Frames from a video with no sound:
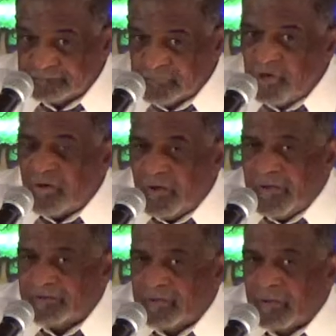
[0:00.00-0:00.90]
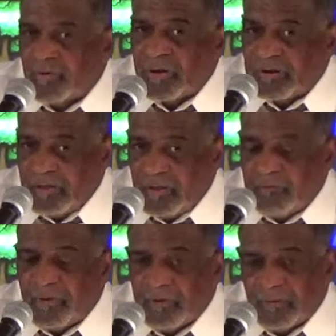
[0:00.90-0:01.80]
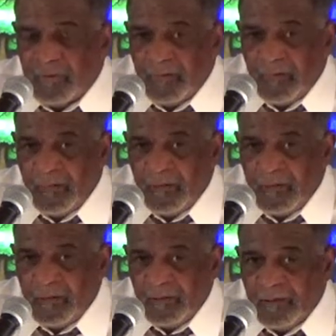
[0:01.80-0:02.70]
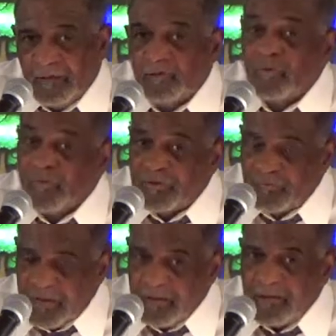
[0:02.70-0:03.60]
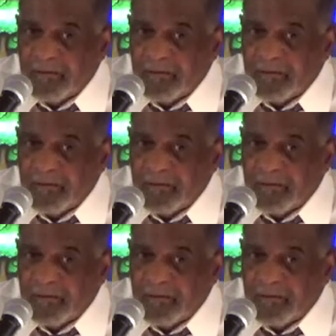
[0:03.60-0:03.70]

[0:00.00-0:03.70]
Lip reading: you know, I ain't tell you what I did, but I know it wasn't right.